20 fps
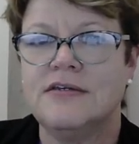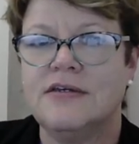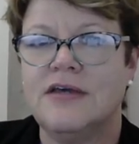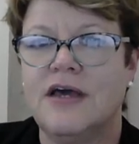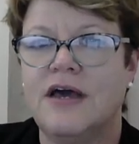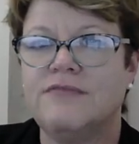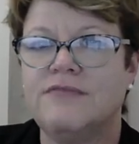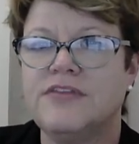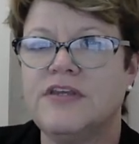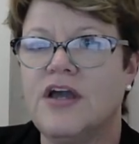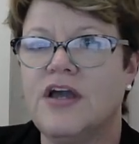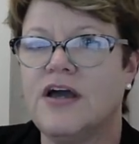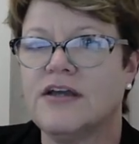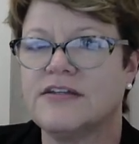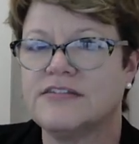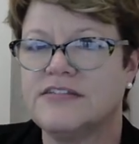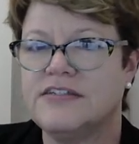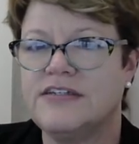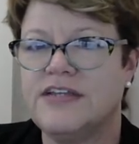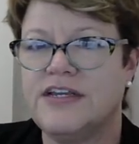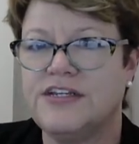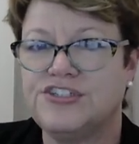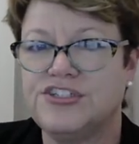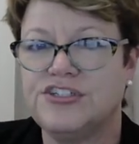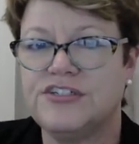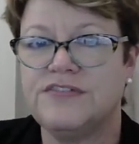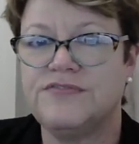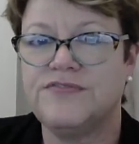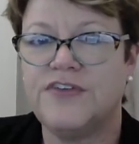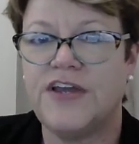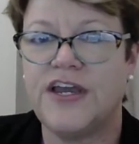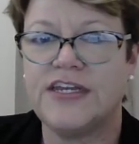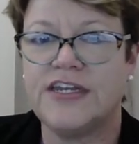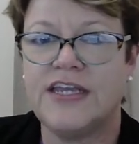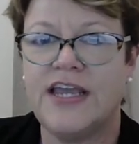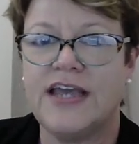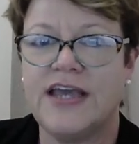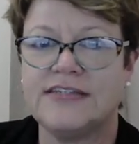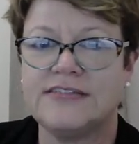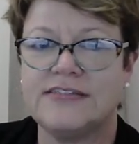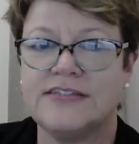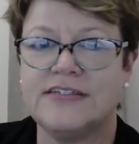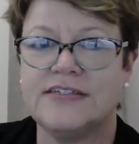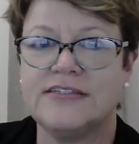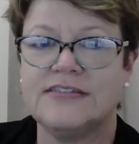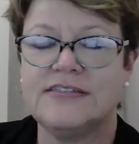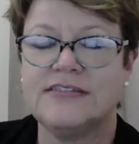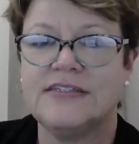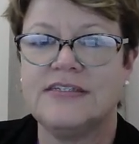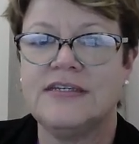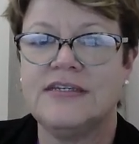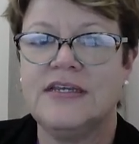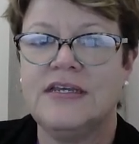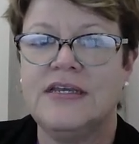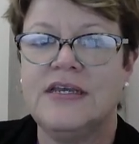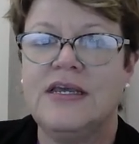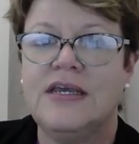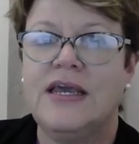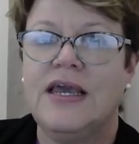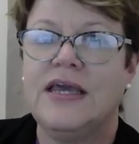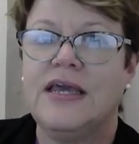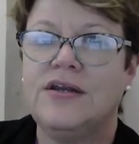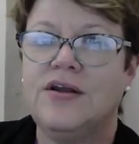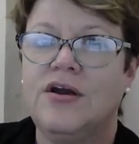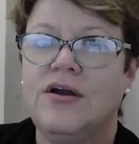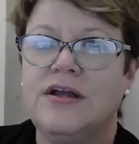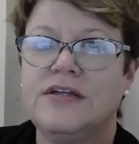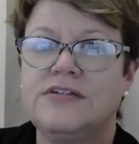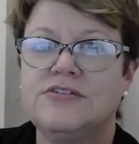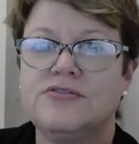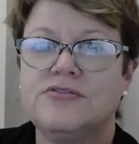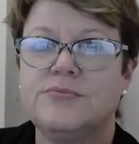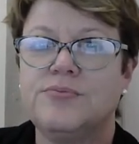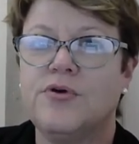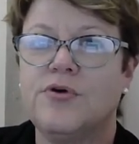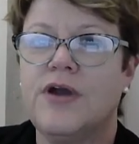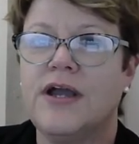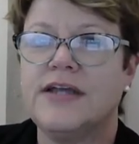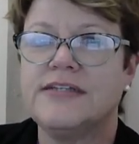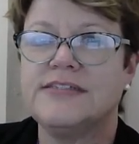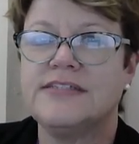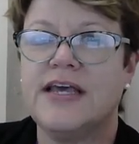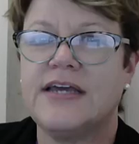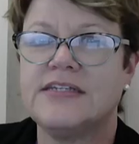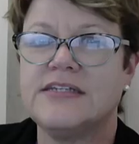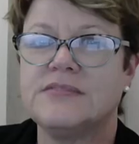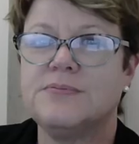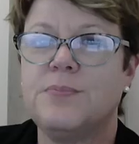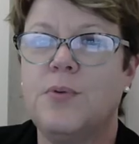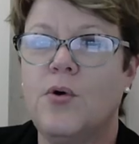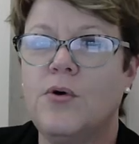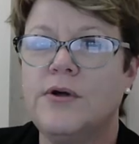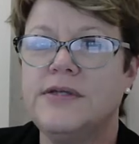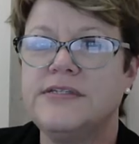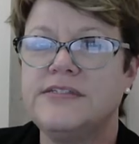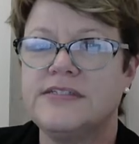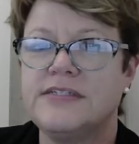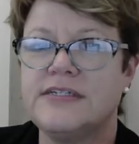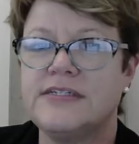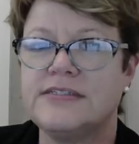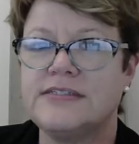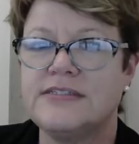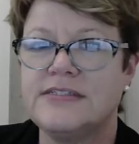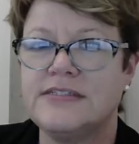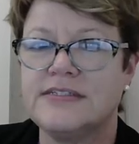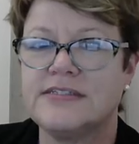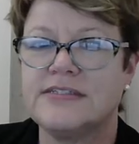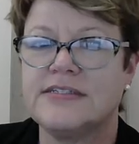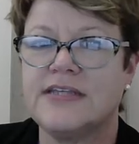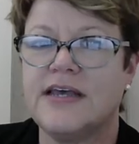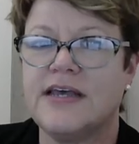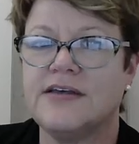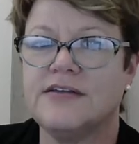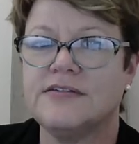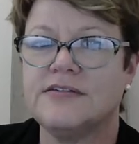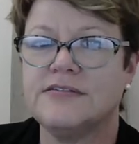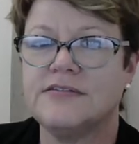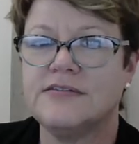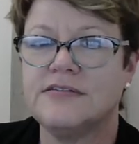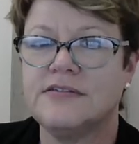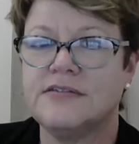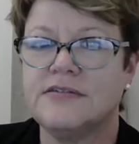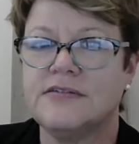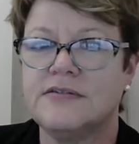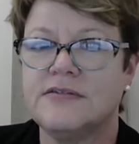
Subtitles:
of the oxidation of fatty acids. And hydrogen peroxide is poisonous to cells.